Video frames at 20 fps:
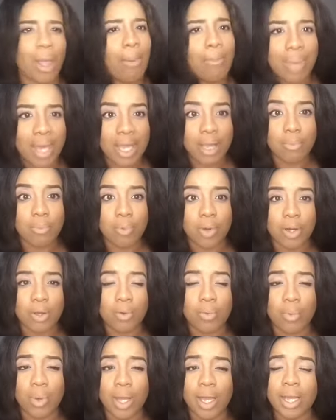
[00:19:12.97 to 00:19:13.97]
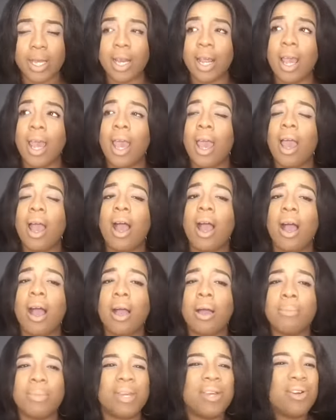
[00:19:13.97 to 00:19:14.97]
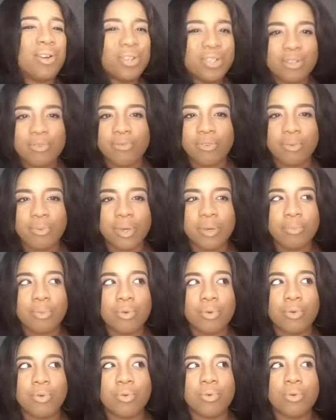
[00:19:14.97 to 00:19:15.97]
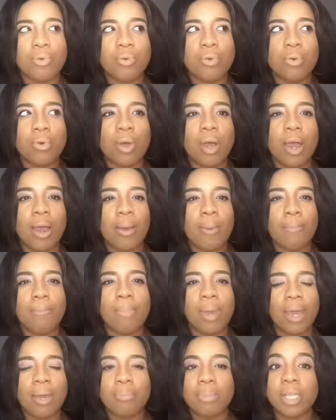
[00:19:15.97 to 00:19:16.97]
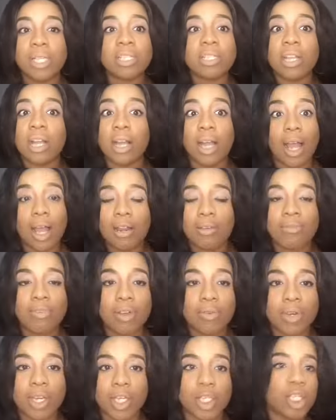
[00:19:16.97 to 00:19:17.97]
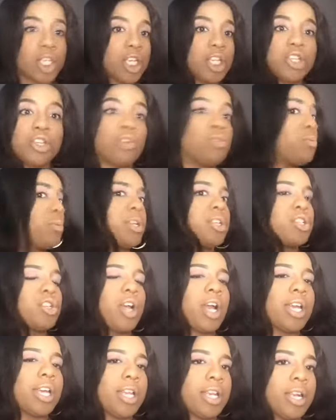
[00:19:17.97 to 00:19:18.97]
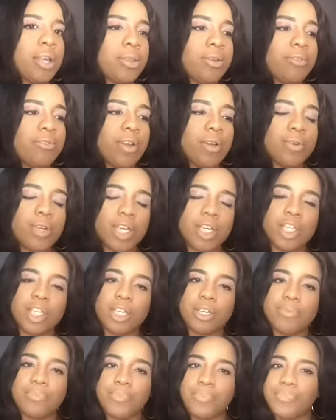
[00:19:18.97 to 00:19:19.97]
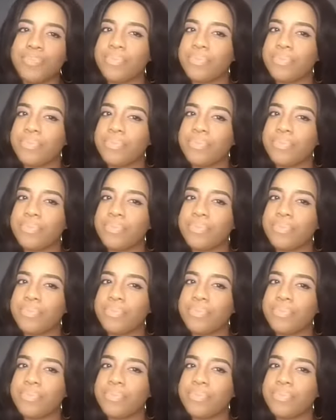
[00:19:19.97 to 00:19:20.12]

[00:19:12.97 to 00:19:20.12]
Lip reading: makeup 101, and also for people who may be stuck on a foundation and don't want to try another foundation.